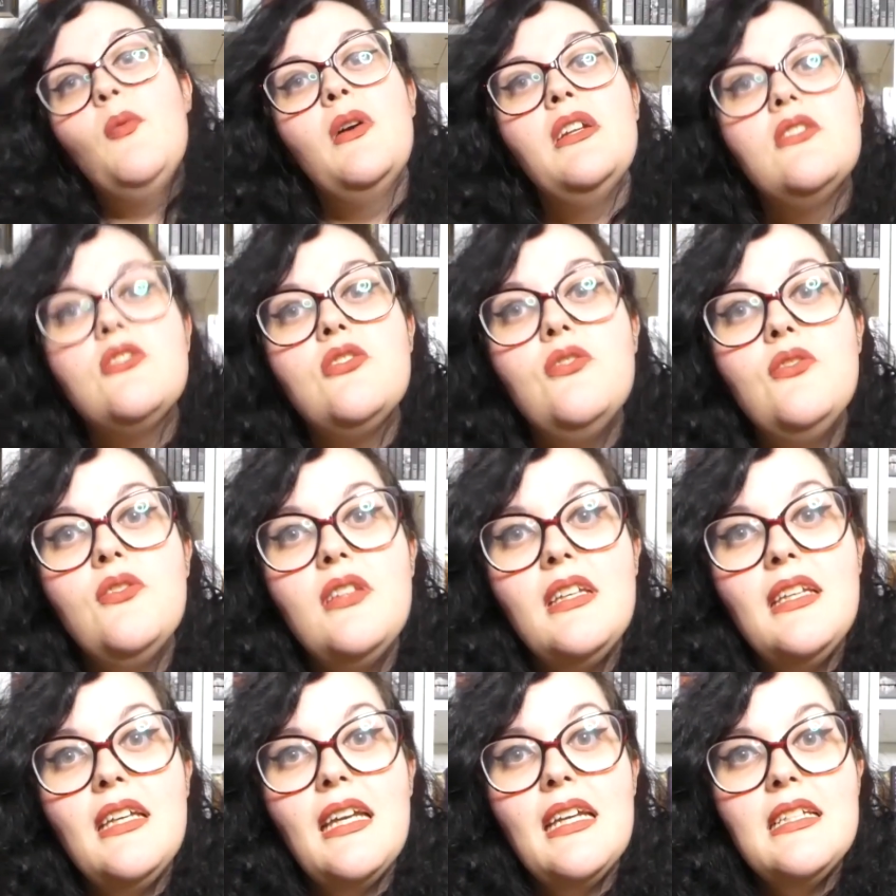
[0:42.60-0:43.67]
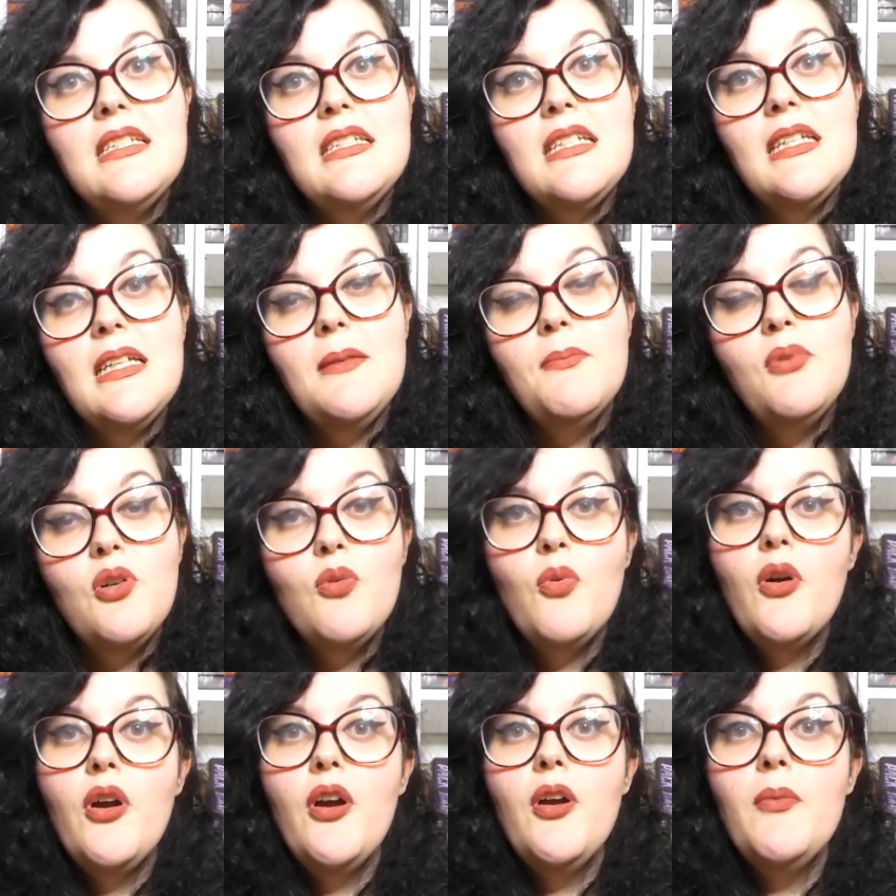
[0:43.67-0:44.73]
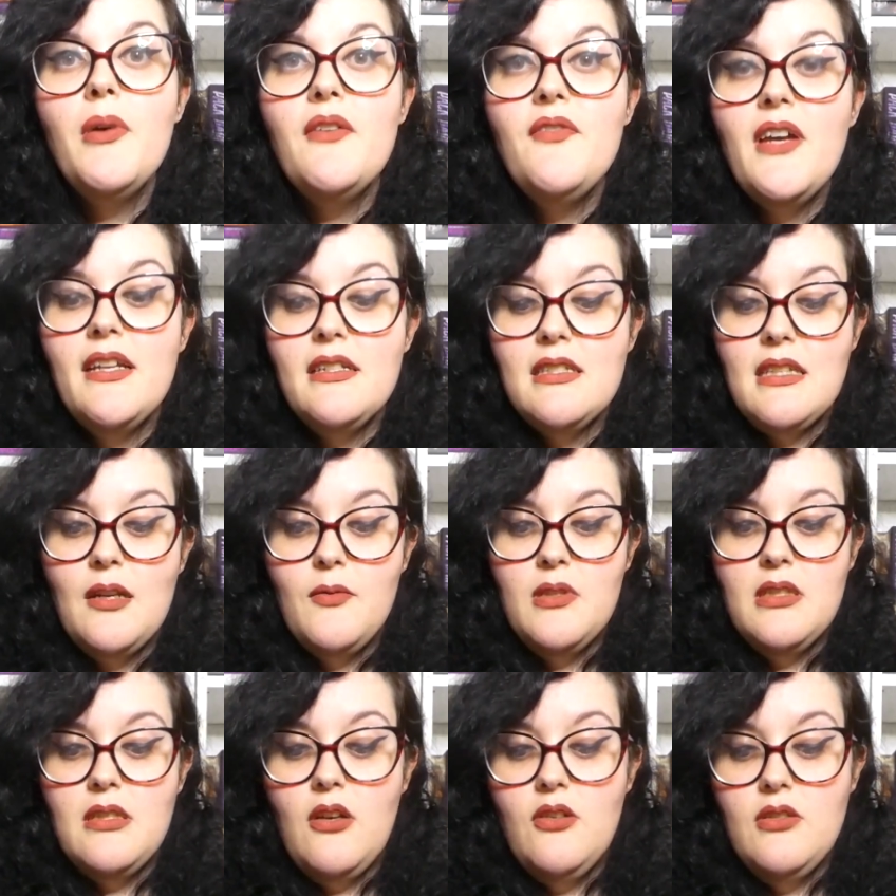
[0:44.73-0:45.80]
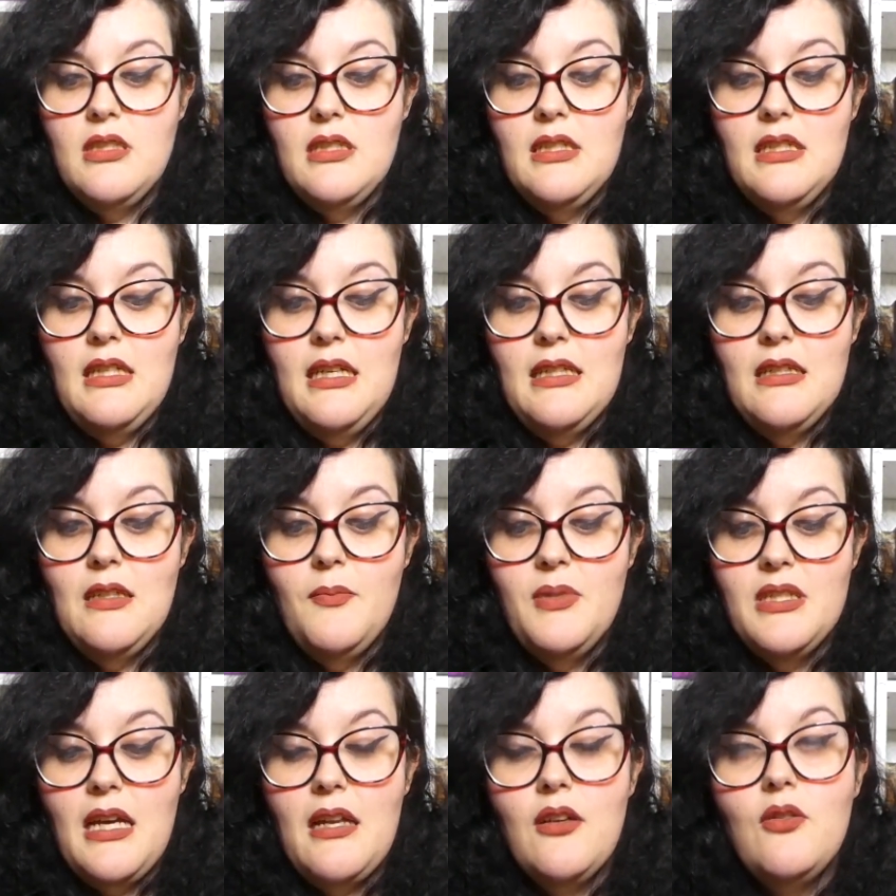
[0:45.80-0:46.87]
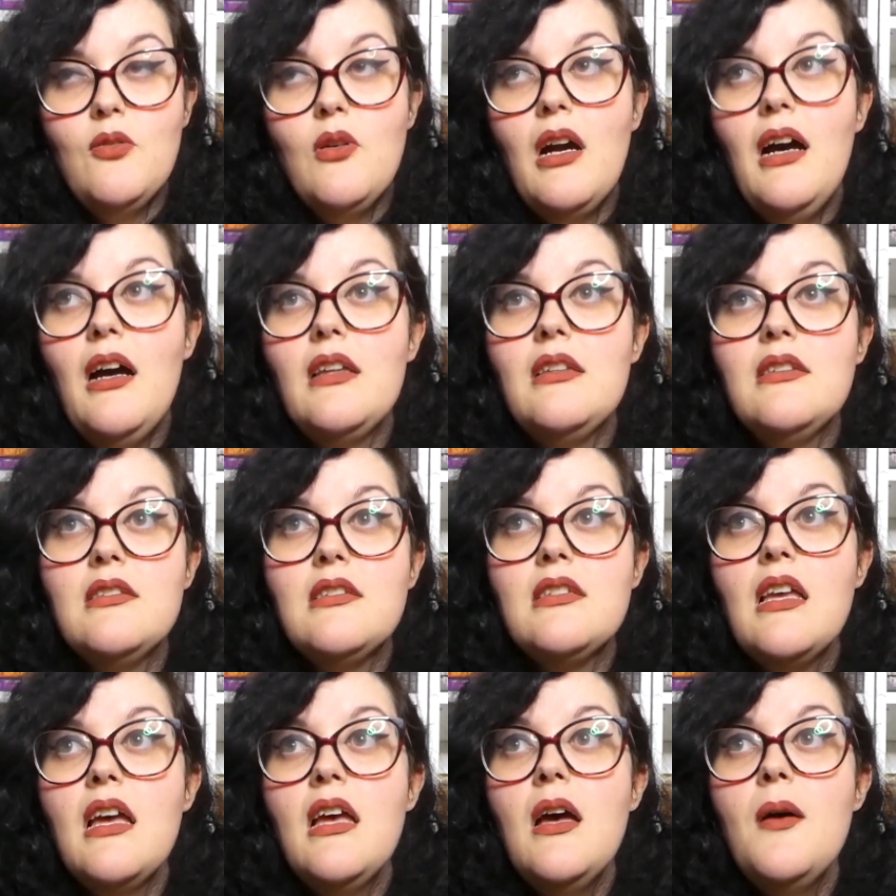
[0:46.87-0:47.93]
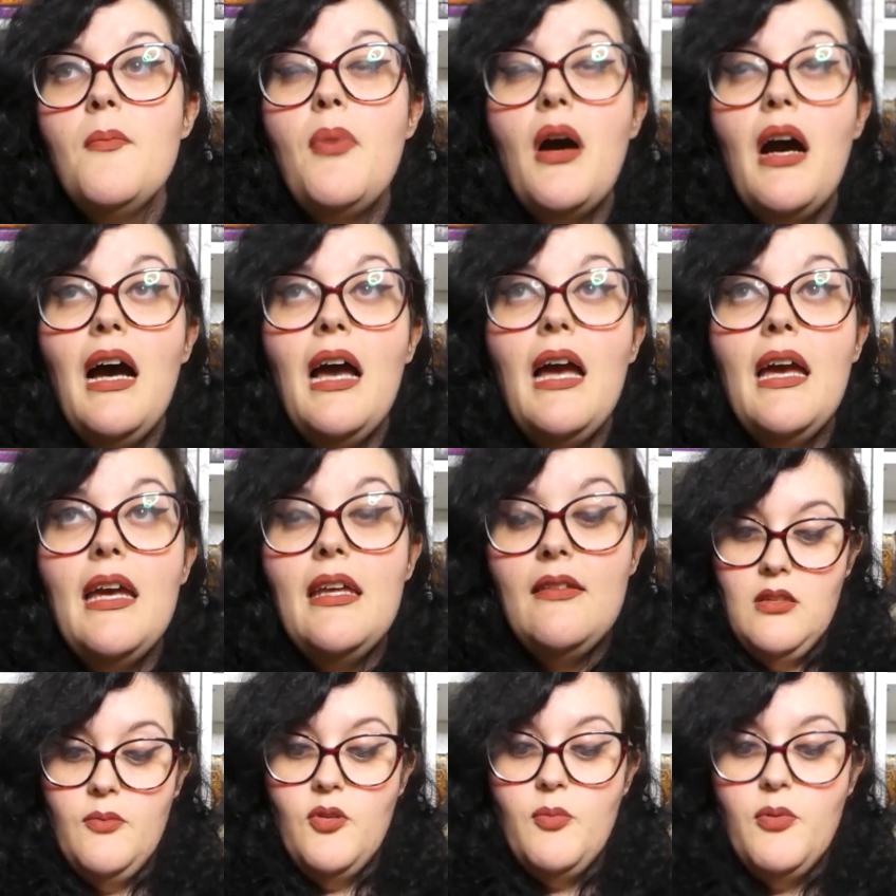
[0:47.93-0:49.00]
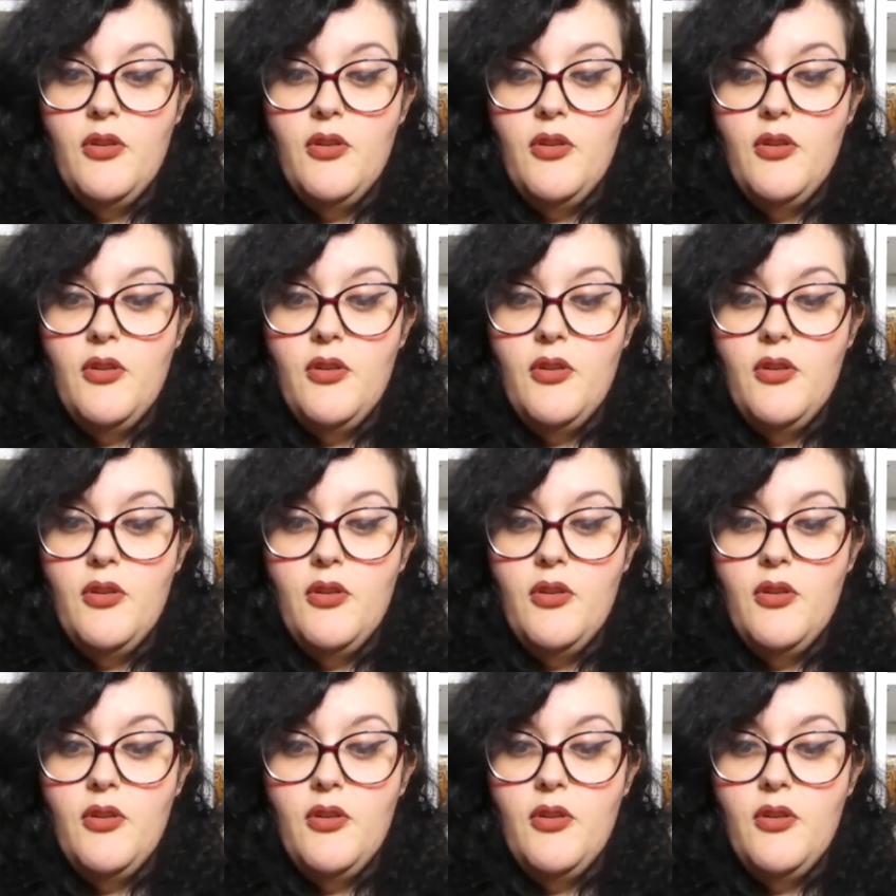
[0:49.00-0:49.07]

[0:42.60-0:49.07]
went to the indie Bookworm event that was hosted in the Botanical Gardens by the book